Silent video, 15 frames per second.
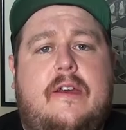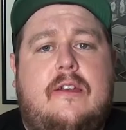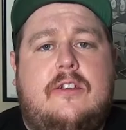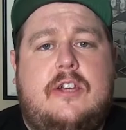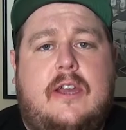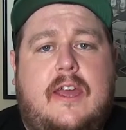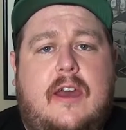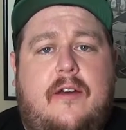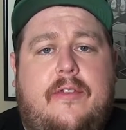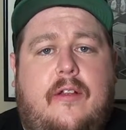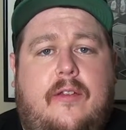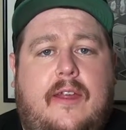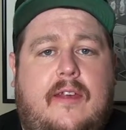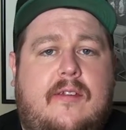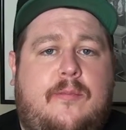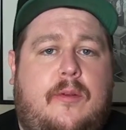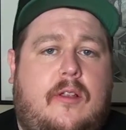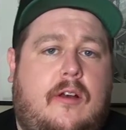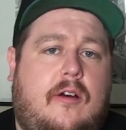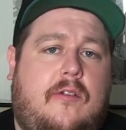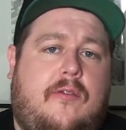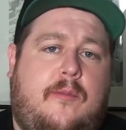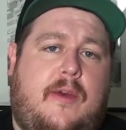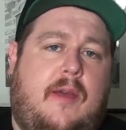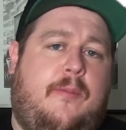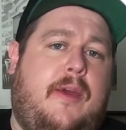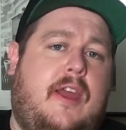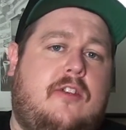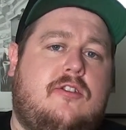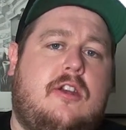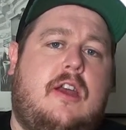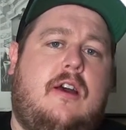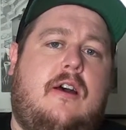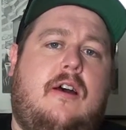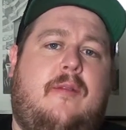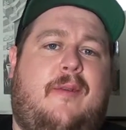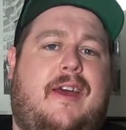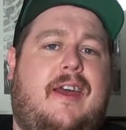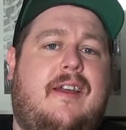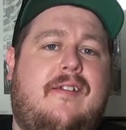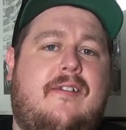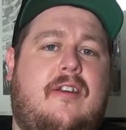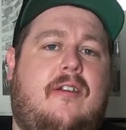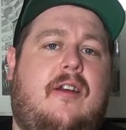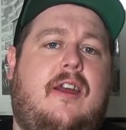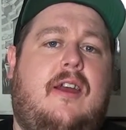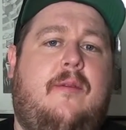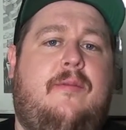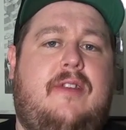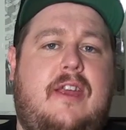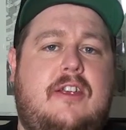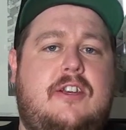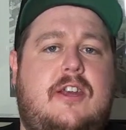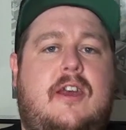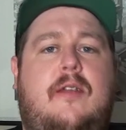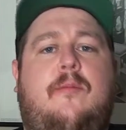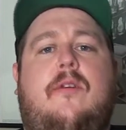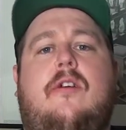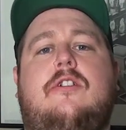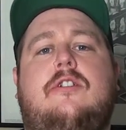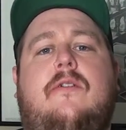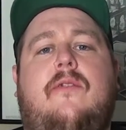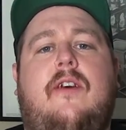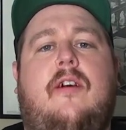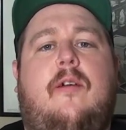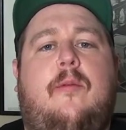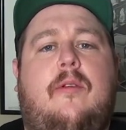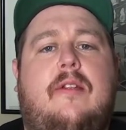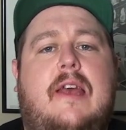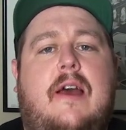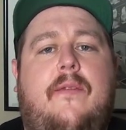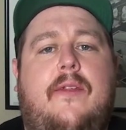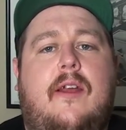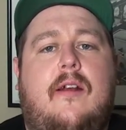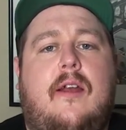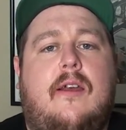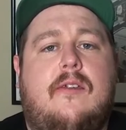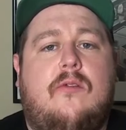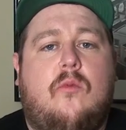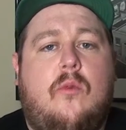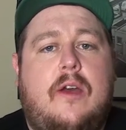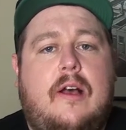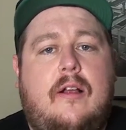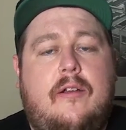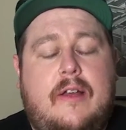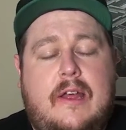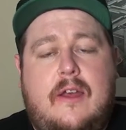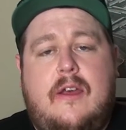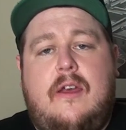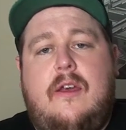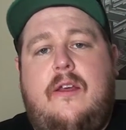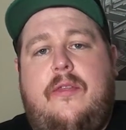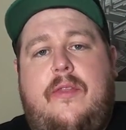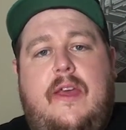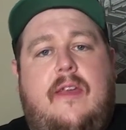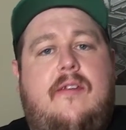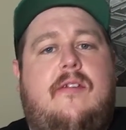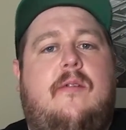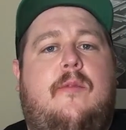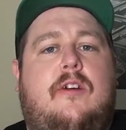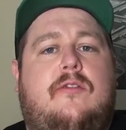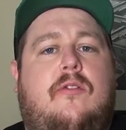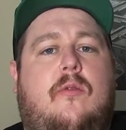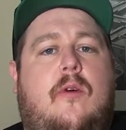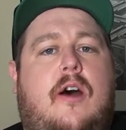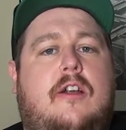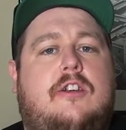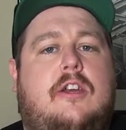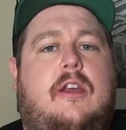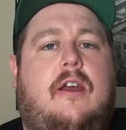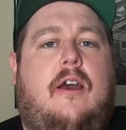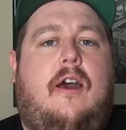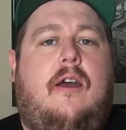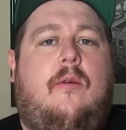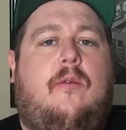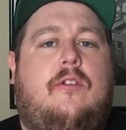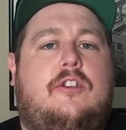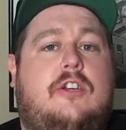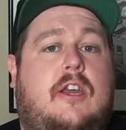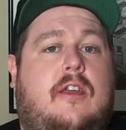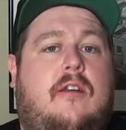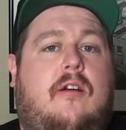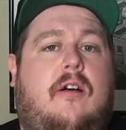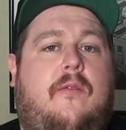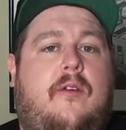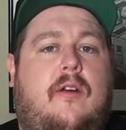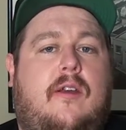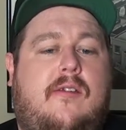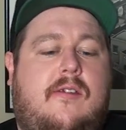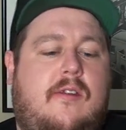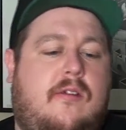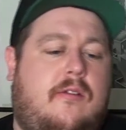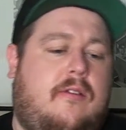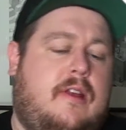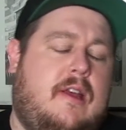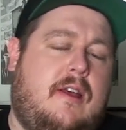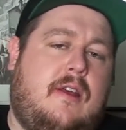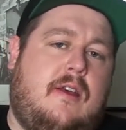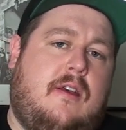Check out the links below for my Patreon, my Instagram, DGN merch available down there as well. Thank you so much for watching. I will check you all very soon